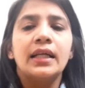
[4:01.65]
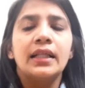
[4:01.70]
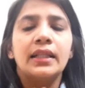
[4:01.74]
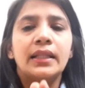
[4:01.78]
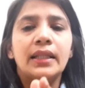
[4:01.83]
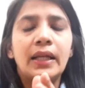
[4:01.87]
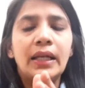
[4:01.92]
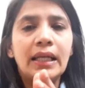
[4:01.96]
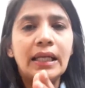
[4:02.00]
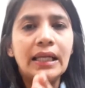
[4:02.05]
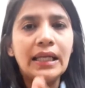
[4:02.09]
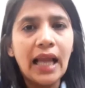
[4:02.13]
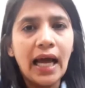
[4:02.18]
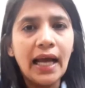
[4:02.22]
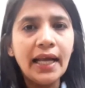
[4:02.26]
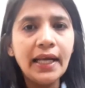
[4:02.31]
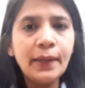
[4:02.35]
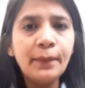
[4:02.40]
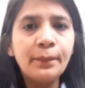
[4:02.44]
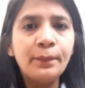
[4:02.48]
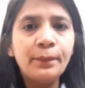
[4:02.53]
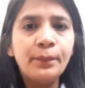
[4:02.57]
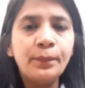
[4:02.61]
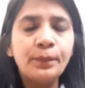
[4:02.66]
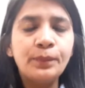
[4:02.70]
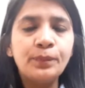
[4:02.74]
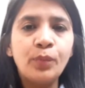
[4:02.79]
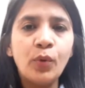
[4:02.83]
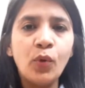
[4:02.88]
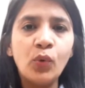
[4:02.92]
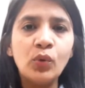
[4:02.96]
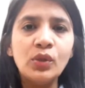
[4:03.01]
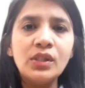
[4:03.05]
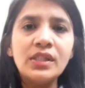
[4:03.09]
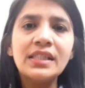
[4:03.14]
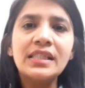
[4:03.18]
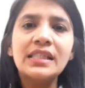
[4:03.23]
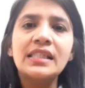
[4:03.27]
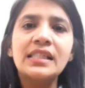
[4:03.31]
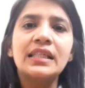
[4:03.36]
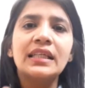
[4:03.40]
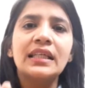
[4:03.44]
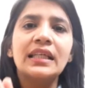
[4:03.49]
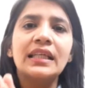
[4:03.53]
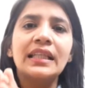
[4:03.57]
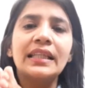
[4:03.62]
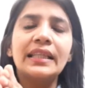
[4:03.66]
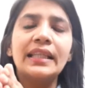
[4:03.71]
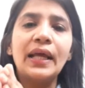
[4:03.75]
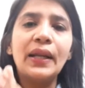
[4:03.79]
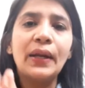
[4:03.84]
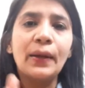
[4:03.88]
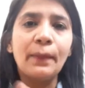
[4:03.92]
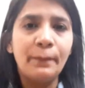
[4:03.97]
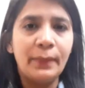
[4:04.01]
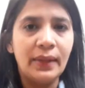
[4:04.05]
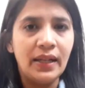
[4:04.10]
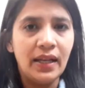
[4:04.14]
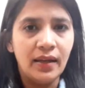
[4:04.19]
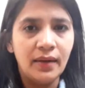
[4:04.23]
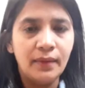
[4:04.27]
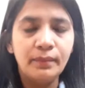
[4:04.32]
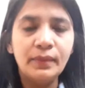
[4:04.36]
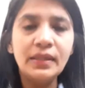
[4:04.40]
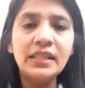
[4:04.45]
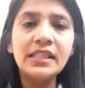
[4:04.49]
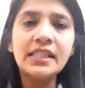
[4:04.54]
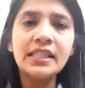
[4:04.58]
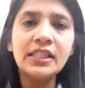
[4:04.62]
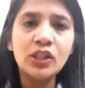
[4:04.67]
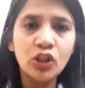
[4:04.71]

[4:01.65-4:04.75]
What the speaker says: the like poles, they repel. Means